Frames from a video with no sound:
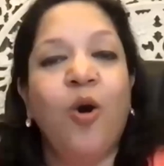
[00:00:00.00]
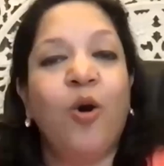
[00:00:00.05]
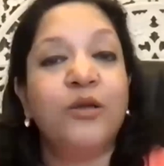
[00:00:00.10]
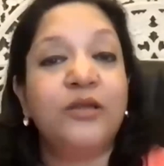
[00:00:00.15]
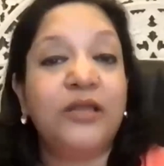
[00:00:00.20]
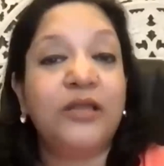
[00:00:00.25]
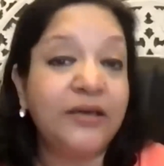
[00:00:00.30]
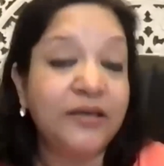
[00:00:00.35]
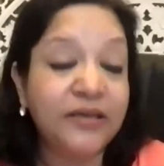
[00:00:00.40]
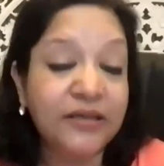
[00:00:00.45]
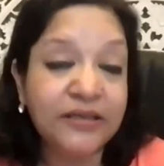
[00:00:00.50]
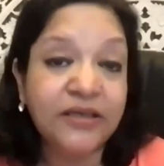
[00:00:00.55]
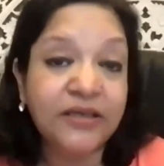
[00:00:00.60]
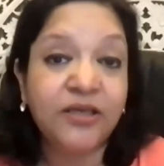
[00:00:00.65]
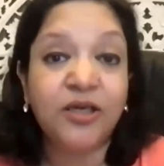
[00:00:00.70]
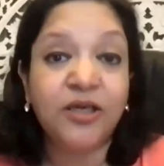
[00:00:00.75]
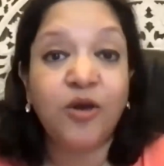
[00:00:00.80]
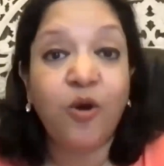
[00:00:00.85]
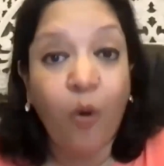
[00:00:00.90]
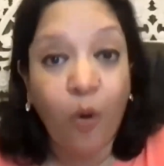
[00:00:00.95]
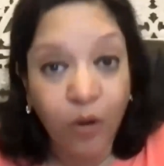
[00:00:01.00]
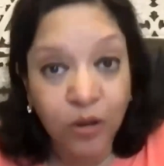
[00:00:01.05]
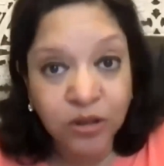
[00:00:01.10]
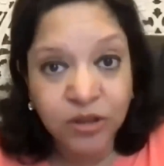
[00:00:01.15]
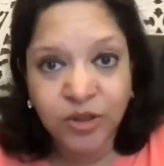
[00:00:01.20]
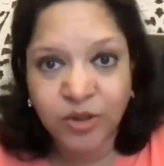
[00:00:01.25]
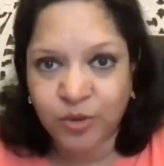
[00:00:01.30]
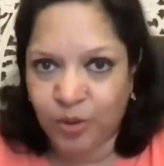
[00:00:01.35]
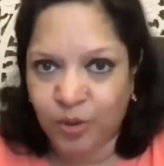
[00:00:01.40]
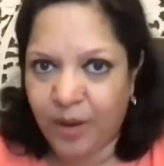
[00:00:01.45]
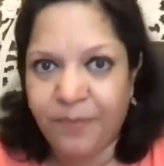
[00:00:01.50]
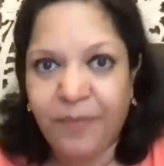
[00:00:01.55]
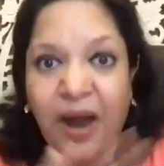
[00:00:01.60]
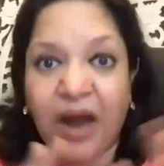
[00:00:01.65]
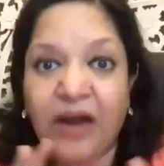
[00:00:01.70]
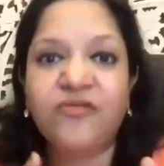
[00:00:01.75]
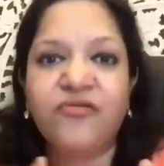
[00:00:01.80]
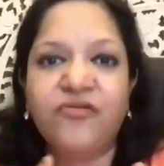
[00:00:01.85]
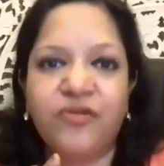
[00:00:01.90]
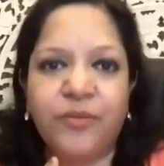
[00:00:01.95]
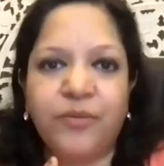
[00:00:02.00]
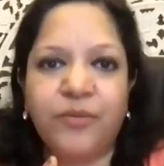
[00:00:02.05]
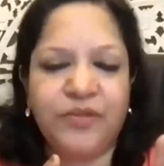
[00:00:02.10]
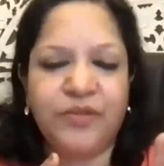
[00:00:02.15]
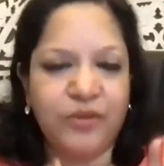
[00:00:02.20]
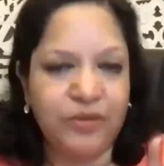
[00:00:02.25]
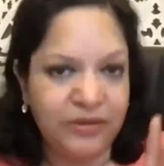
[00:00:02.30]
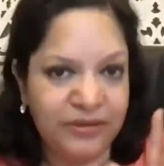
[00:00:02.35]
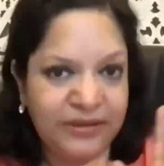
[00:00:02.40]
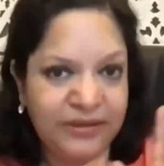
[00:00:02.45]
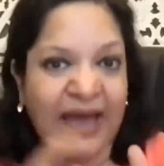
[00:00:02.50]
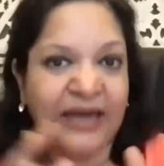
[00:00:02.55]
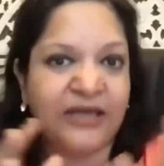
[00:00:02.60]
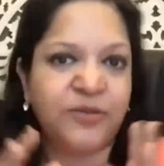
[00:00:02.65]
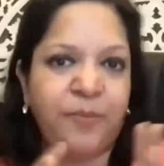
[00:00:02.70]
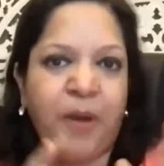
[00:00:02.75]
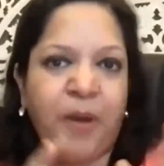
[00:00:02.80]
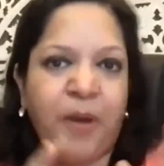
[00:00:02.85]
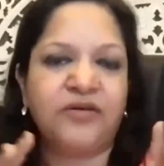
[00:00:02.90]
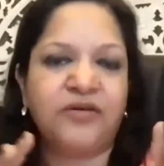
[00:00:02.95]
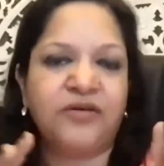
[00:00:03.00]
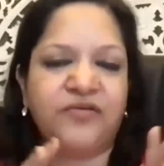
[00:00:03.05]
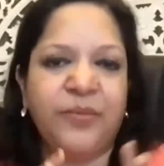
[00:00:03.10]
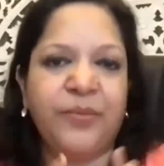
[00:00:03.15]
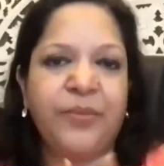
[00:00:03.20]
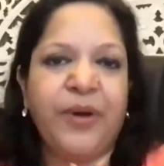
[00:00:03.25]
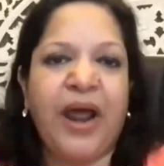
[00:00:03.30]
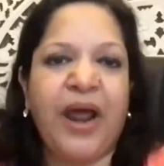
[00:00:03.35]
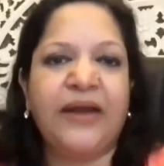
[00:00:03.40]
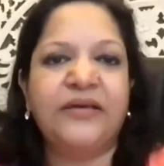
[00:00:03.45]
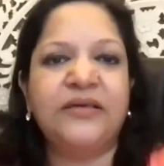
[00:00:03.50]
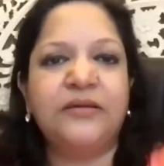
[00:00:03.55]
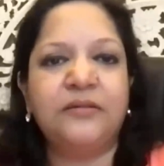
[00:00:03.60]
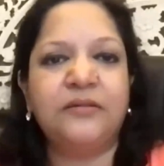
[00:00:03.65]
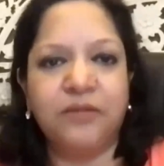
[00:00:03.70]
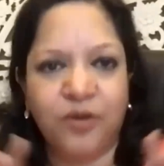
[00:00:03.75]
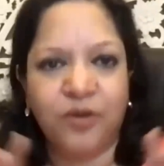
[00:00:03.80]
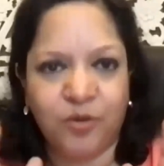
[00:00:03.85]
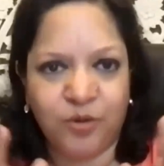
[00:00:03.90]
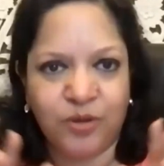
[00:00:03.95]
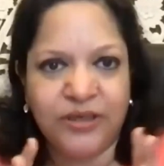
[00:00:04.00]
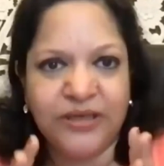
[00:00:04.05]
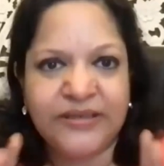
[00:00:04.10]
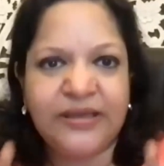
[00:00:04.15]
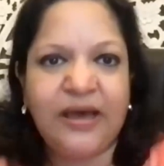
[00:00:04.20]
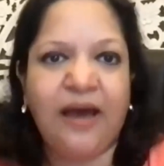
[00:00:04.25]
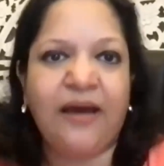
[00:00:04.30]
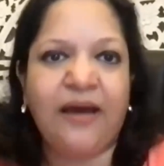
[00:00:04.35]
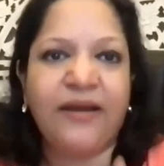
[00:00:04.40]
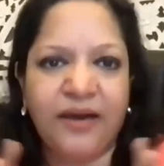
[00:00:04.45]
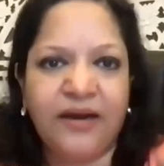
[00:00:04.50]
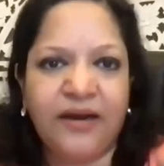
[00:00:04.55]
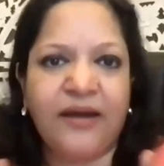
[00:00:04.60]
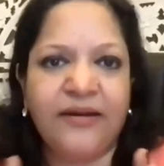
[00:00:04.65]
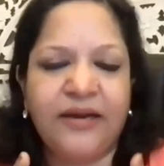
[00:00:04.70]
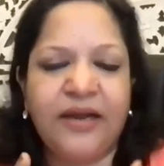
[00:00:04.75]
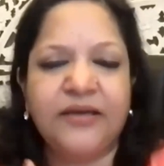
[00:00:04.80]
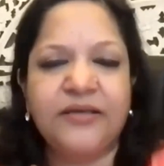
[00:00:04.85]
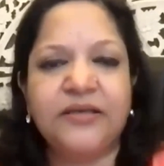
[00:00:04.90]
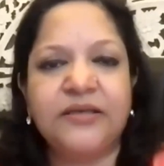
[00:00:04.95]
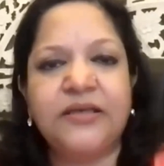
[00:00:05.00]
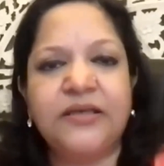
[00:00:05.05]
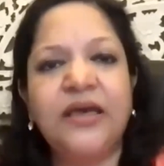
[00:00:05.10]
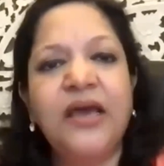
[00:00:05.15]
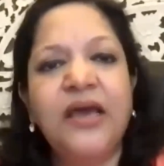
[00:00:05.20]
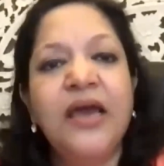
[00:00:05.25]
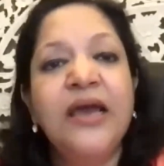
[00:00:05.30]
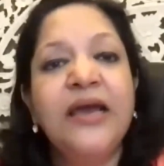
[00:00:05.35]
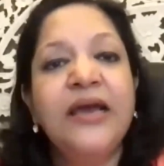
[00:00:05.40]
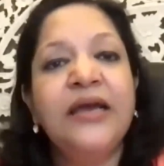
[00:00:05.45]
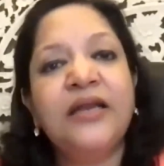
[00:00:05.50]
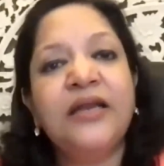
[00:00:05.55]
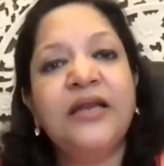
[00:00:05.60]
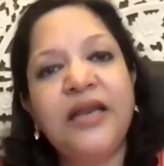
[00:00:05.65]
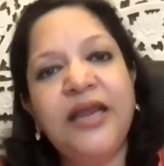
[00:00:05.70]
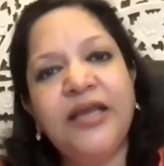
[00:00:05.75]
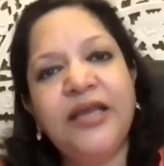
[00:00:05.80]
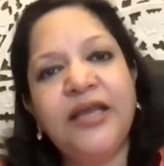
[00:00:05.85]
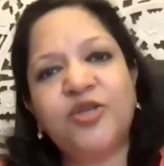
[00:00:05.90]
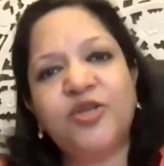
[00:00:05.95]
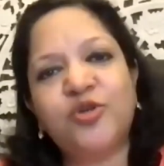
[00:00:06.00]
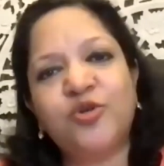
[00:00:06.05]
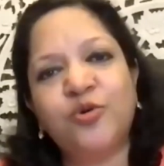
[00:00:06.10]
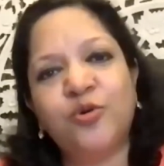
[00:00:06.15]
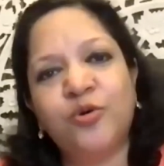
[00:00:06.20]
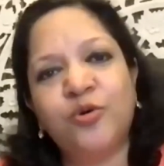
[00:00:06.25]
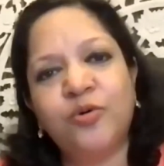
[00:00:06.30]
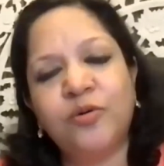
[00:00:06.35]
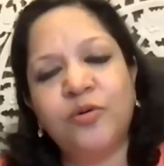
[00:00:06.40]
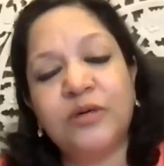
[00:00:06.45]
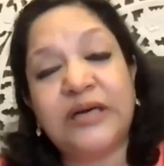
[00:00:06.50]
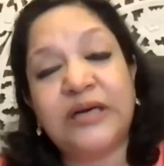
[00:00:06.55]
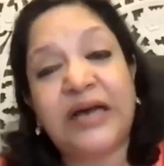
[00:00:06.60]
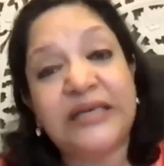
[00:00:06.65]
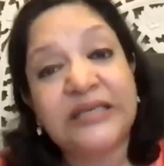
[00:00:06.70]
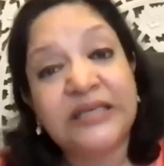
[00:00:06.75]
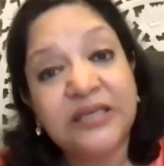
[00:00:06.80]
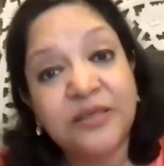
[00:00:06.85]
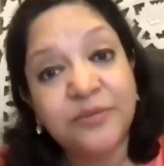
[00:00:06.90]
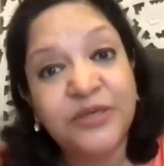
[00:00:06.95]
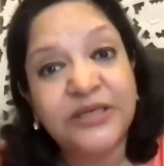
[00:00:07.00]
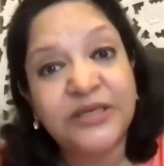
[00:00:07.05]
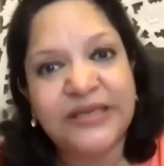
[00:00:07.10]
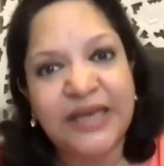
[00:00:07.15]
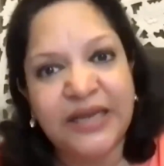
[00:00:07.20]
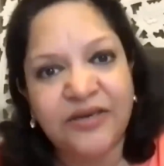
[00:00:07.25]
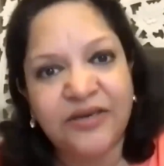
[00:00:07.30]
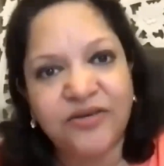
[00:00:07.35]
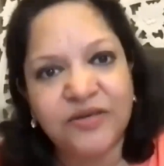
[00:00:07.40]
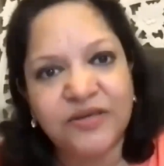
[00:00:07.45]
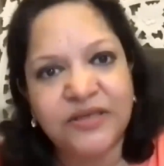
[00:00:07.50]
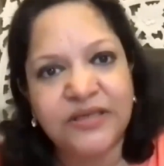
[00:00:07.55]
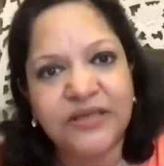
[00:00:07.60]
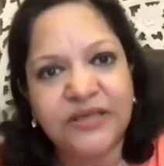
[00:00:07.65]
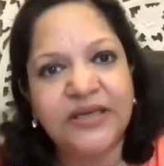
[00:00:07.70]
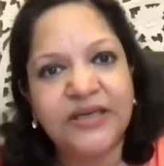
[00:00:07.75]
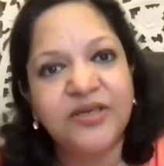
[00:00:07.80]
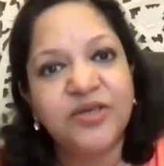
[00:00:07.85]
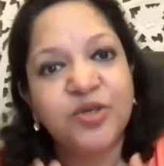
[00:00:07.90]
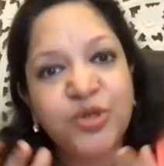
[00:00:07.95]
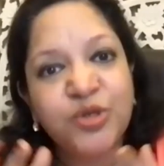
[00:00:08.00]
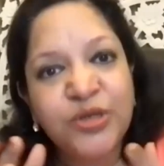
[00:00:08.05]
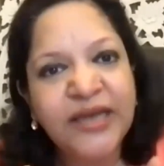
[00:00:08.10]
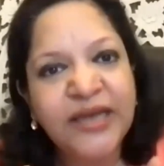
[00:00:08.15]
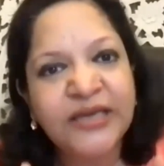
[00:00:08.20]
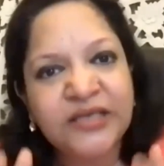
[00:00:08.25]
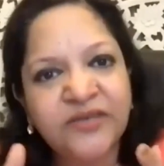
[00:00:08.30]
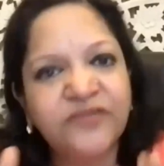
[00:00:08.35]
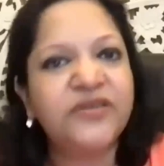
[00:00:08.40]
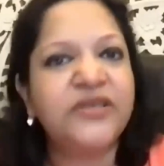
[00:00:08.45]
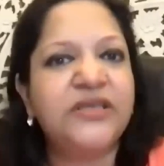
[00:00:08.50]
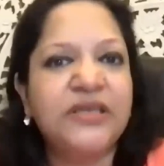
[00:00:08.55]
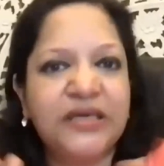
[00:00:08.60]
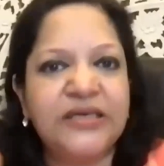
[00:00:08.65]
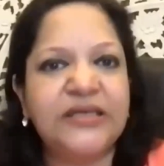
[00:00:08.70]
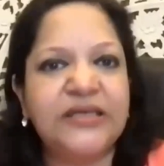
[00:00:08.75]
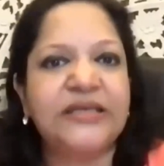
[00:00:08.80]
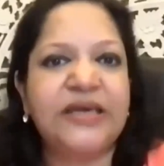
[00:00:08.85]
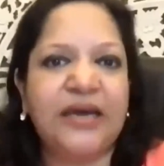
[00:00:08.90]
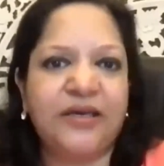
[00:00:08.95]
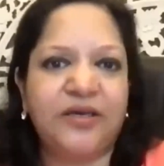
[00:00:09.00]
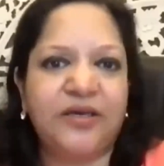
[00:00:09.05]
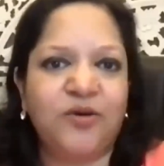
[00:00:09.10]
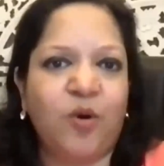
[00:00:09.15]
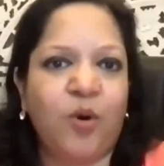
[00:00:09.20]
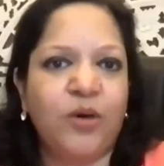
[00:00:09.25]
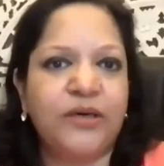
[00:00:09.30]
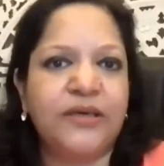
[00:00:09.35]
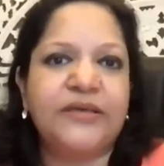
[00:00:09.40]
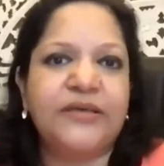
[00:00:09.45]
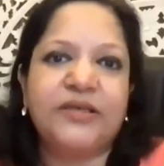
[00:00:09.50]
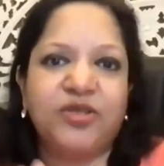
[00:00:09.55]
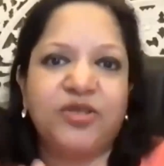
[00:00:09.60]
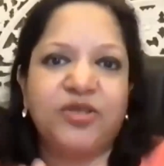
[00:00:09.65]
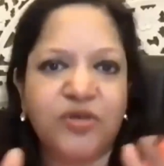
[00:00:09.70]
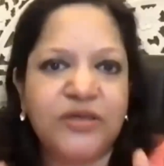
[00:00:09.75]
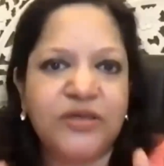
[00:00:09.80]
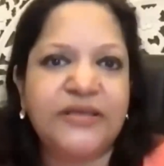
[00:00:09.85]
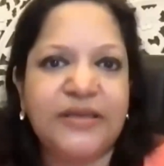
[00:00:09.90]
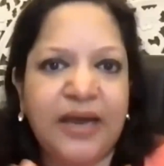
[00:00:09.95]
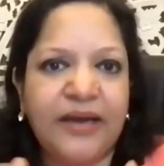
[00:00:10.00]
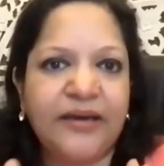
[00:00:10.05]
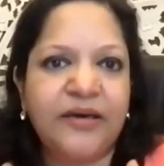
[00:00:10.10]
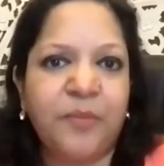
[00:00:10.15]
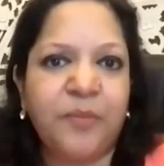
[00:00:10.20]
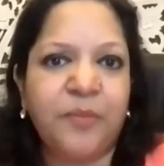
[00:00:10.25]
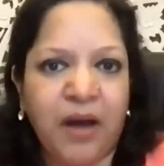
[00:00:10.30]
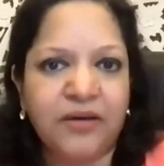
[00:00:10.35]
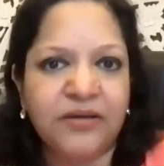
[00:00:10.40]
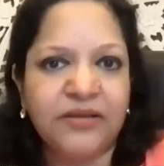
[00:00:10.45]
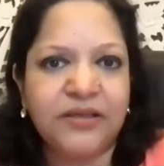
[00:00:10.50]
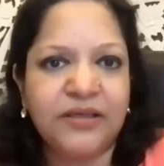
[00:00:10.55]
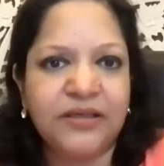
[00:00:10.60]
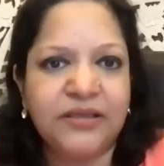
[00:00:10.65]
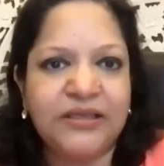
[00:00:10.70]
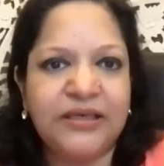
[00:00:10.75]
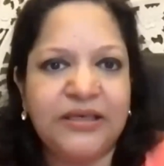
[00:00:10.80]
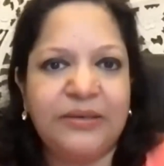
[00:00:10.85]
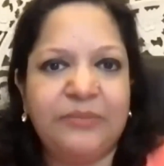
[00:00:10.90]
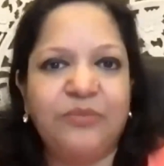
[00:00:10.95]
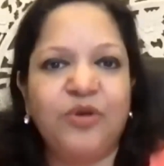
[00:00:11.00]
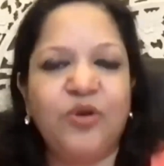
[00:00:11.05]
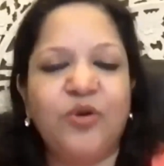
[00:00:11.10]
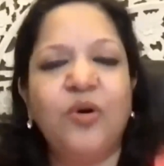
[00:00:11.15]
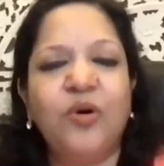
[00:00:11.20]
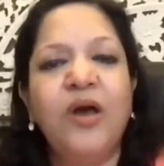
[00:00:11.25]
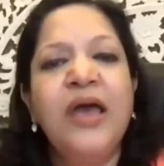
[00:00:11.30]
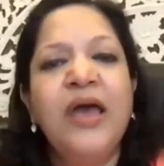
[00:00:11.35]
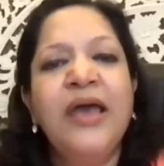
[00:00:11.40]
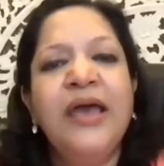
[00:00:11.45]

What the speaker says: Authenticity also, apart from that part of the brand, you know, design and identity, it leads to customer centricity and creativity inside an organization, inside a marketing team, you know.